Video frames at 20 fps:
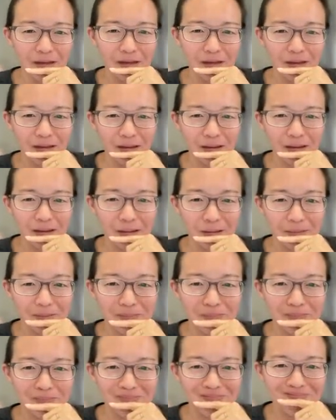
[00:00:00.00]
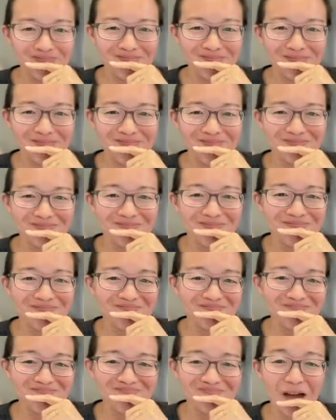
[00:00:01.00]
Yeah.
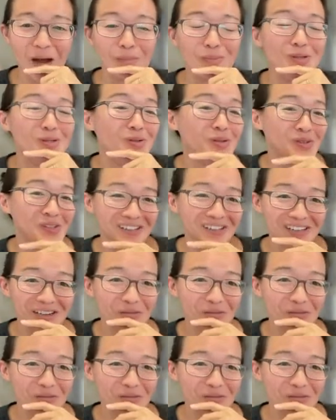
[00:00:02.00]
Opportunity,